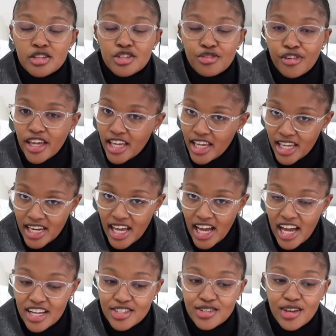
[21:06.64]
duvet
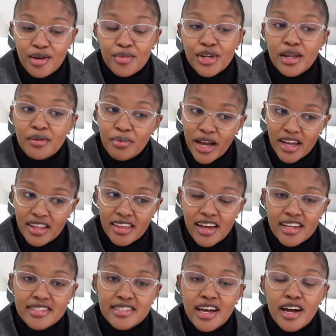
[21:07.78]
inner so i'm gonna buy
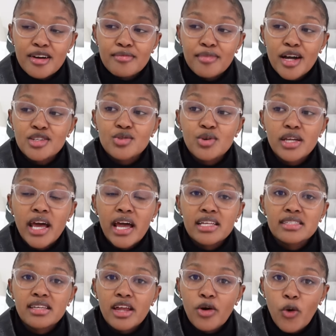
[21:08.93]
that um, i saw it
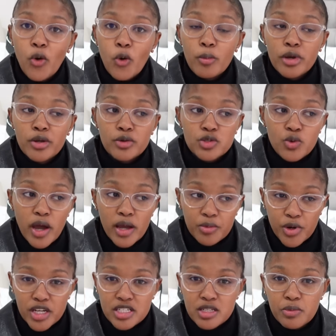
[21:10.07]
at at home it was quite
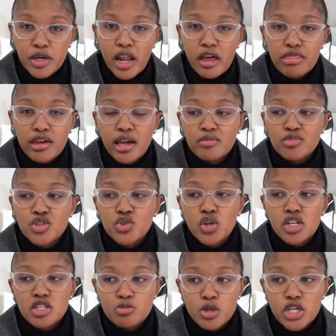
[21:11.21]
pricey but i think i'm just
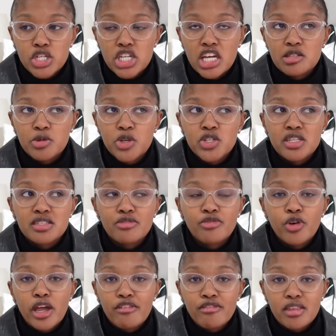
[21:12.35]
gonna splurge guys because it's a
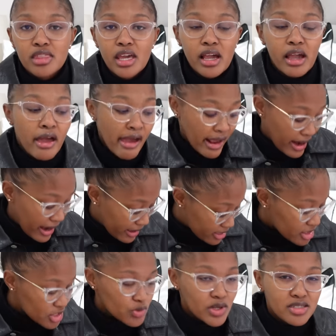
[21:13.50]
forever thing like
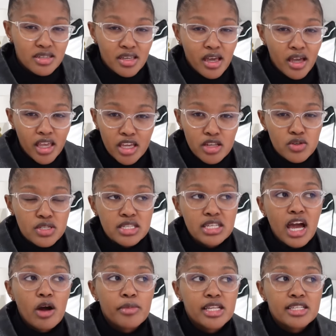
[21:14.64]
these ones here can you see
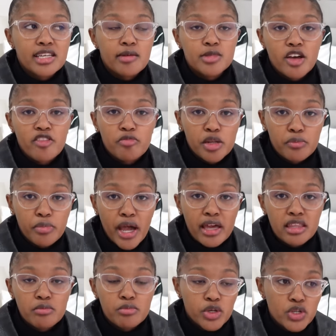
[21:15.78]
how many times i've been buying
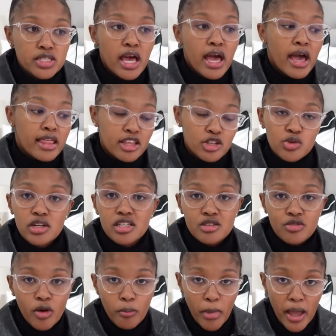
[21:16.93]
them because this one is
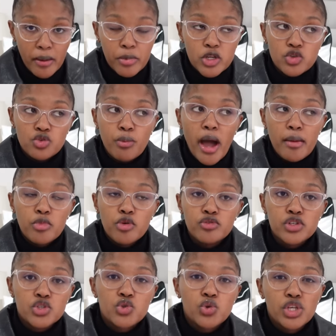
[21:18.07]
from my bedroom i moved
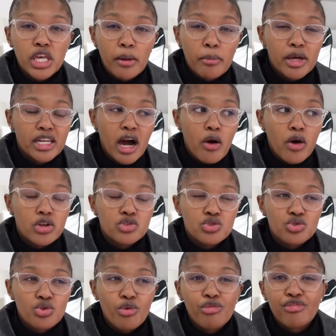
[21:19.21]
it to here but now it's
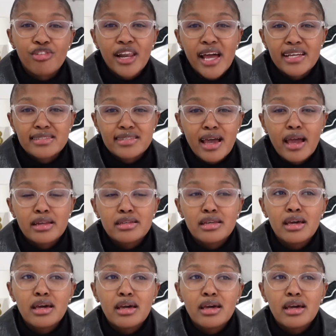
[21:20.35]
so flat and